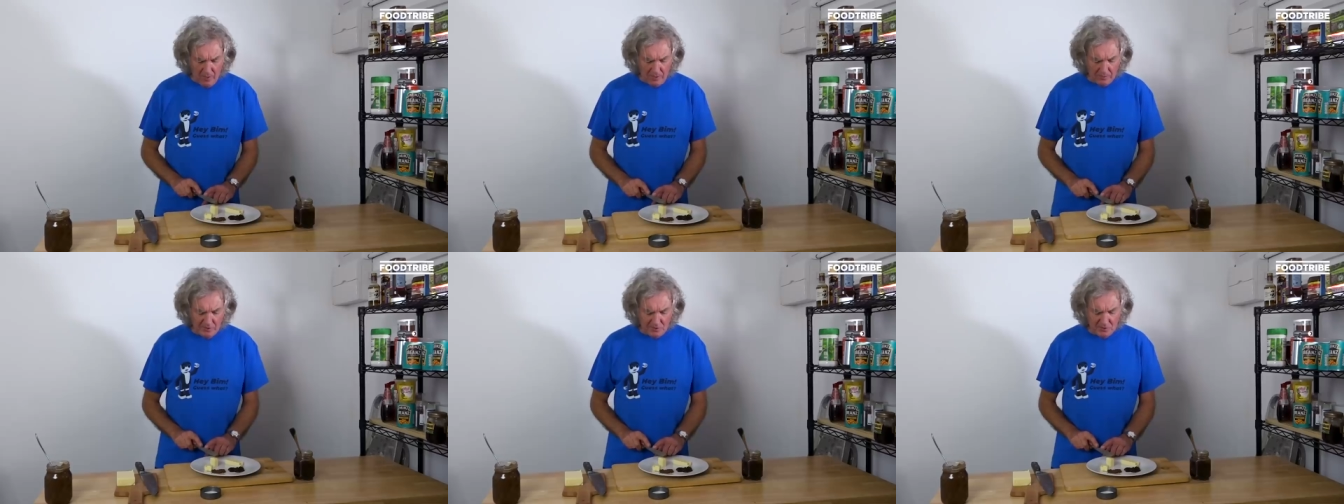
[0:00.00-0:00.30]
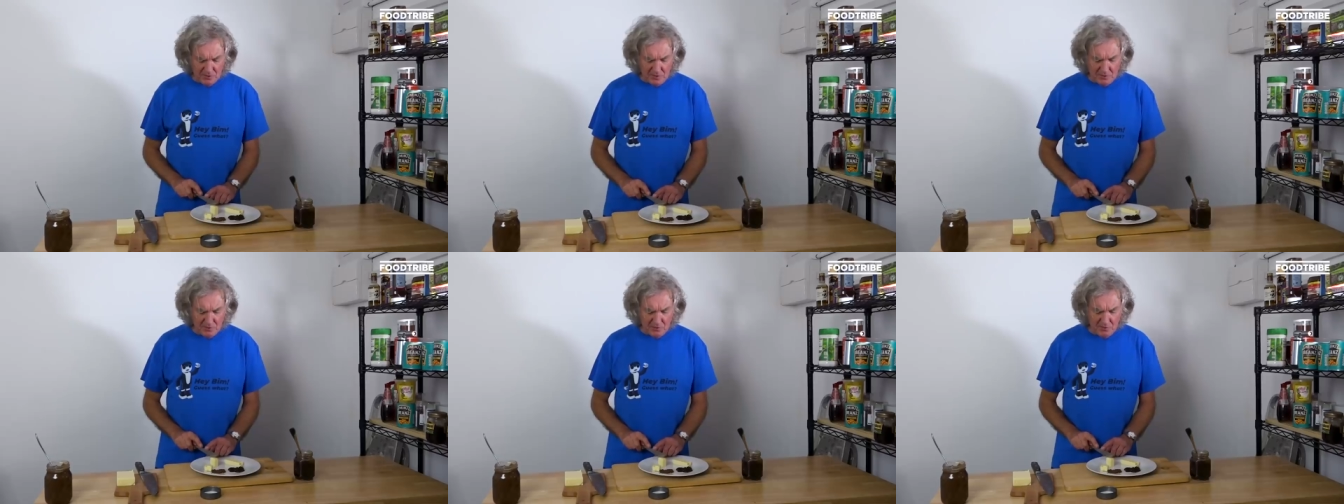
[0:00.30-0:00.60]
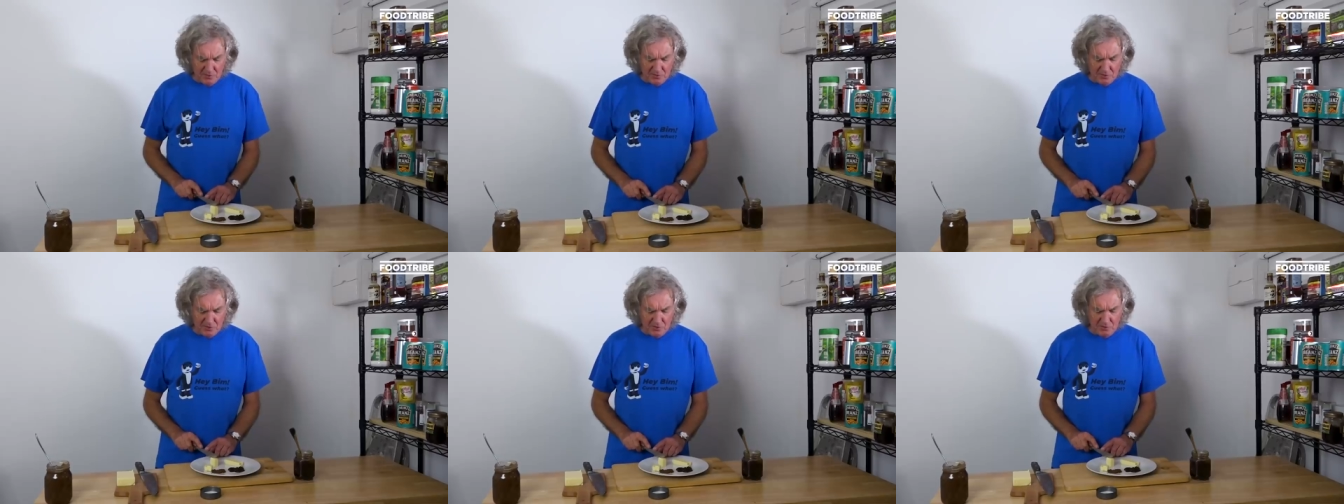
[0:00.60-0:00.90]
I'm just going to
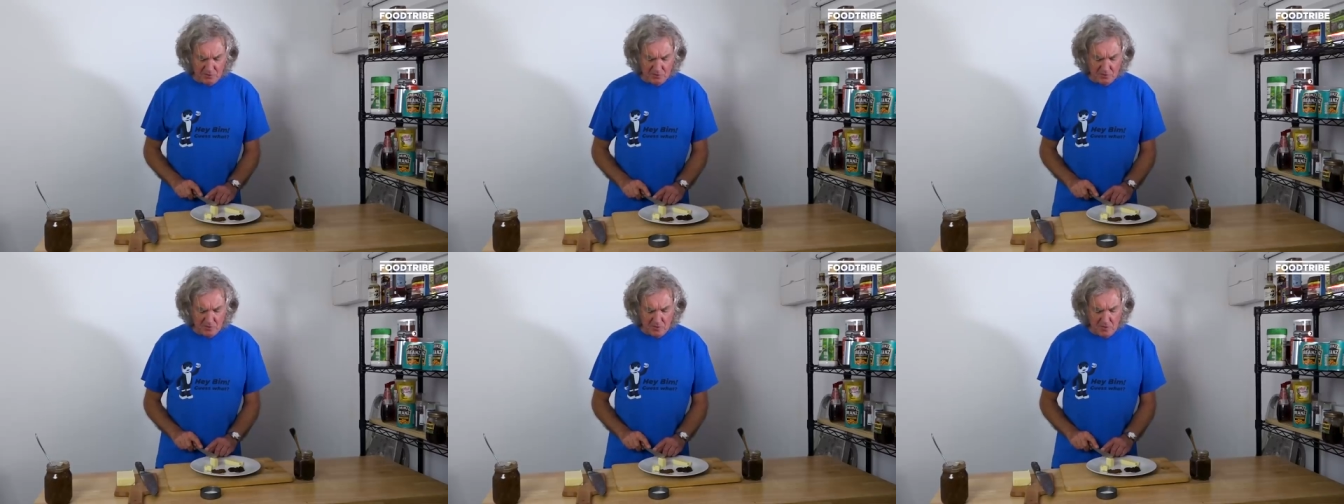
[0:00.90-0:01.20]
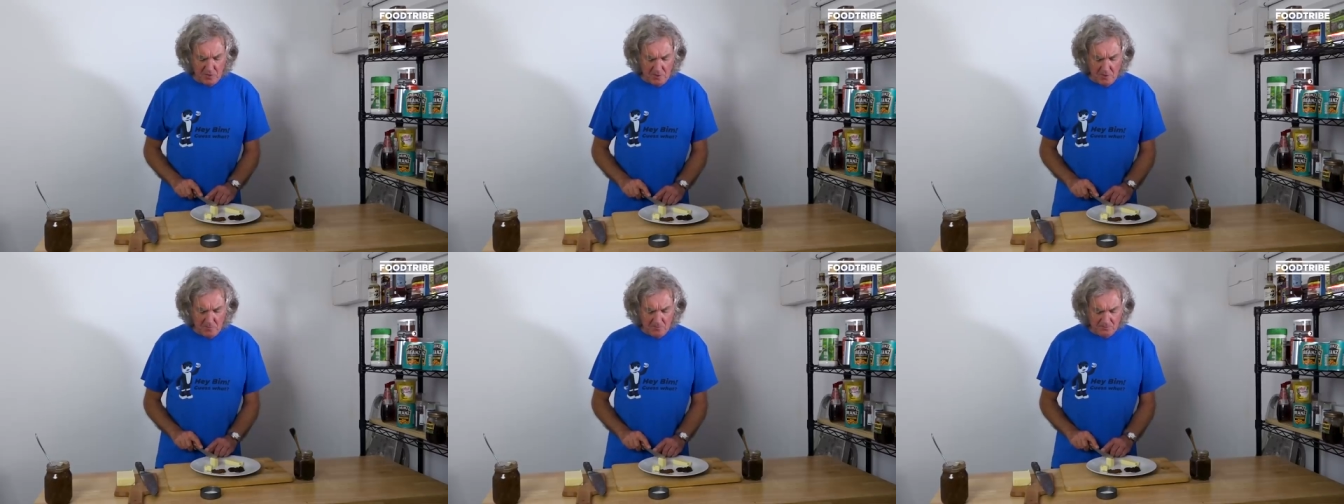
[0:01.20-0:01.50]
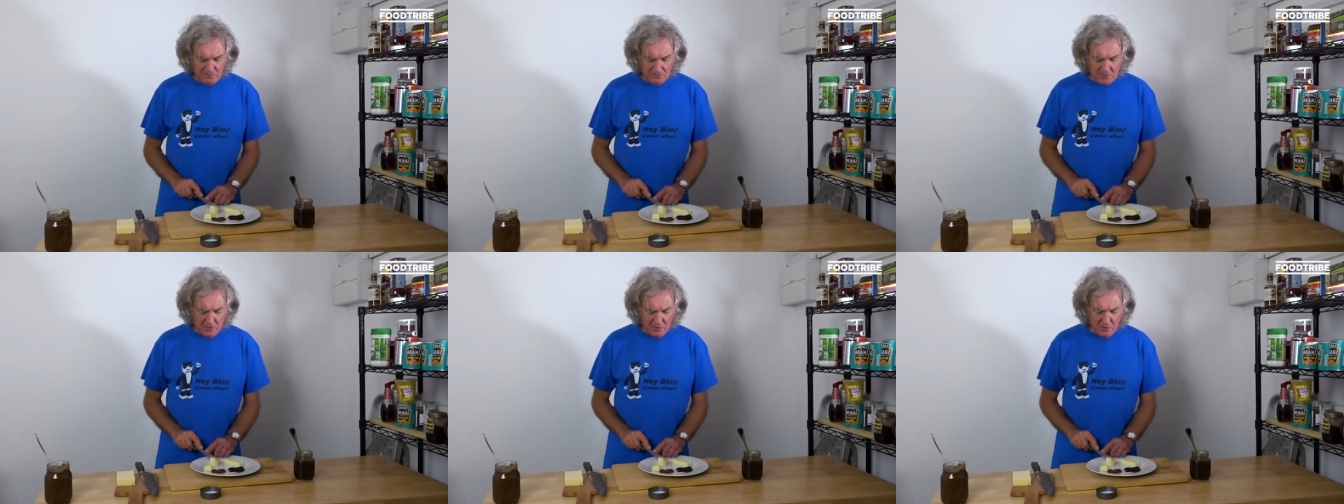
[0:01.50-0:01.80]
reduce
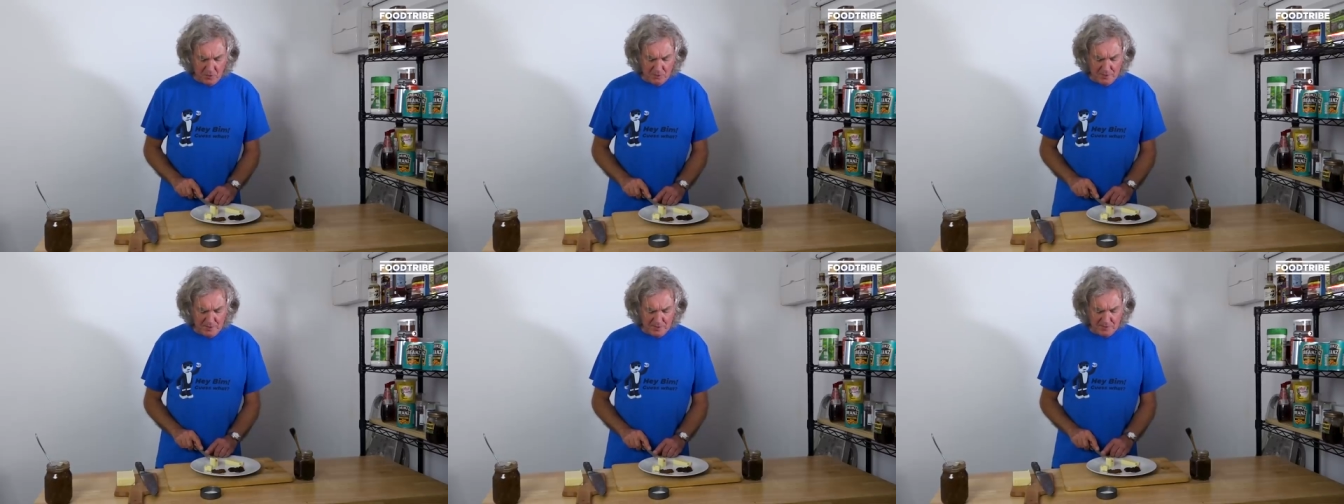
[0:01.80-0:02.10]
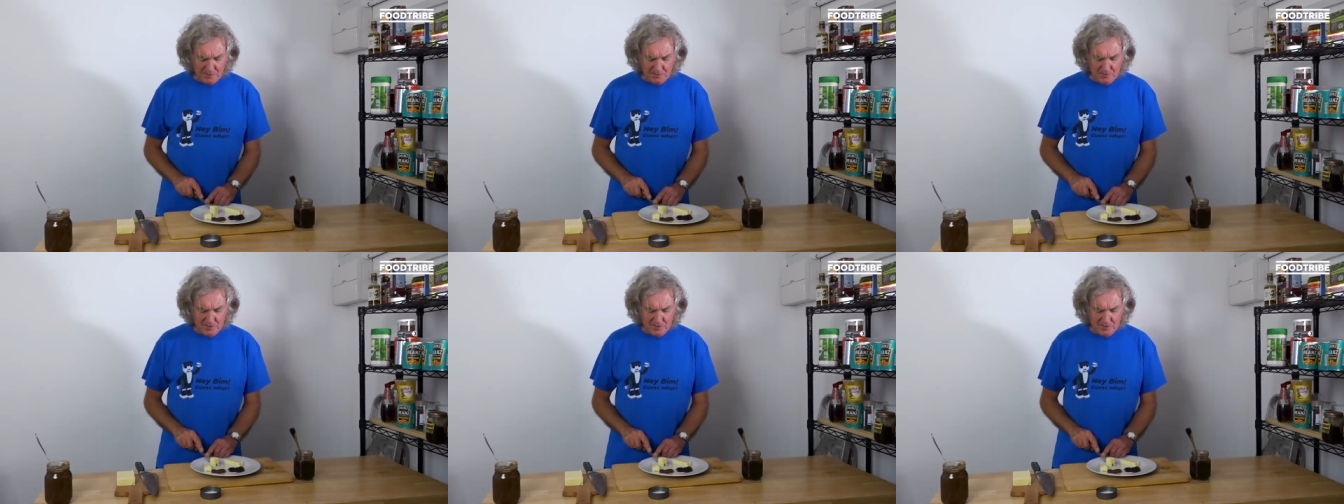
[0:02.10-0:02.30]
your piece